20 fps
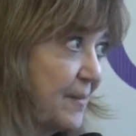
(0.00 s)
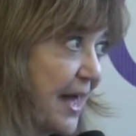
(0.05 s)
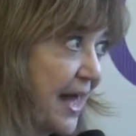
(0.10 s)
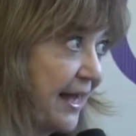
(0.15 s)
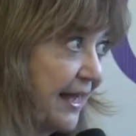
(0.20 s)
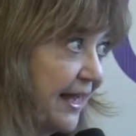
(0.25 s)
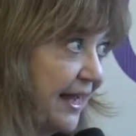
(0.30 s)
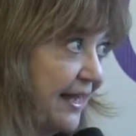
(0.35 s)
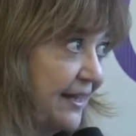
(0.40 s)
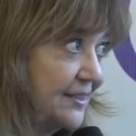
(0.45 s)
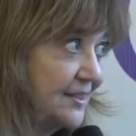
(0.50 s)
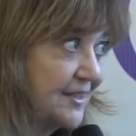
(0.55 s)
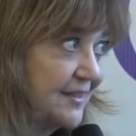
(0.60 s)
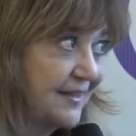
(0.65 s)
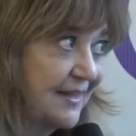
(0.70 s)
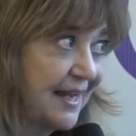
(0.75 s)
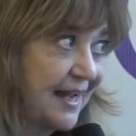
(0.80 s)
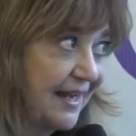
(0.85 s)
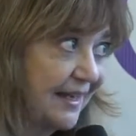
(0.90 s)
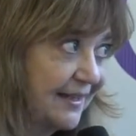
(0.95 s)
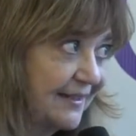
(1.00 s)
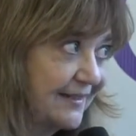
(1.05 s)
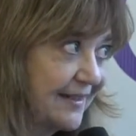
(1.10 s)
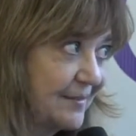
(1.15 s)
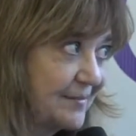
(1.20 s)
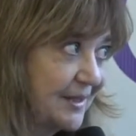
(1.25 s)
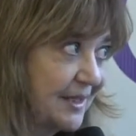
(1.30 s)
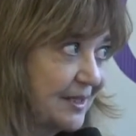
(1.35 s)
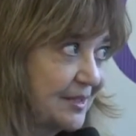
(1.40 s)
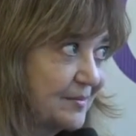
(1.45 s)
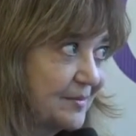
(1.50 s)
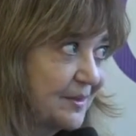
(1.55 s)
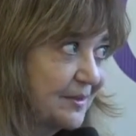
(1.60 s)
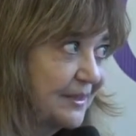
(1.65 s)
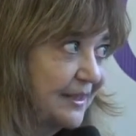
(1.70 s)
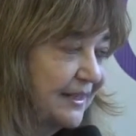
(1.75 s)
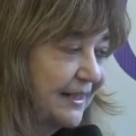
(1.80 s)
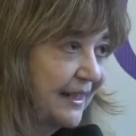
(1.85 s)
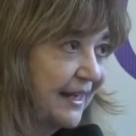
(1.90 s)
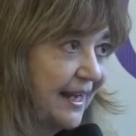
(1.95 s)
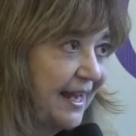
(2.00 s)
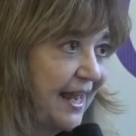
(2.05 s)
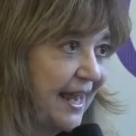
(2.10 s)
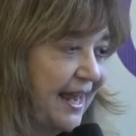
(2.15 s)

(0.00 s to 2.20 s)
back out to the academic community.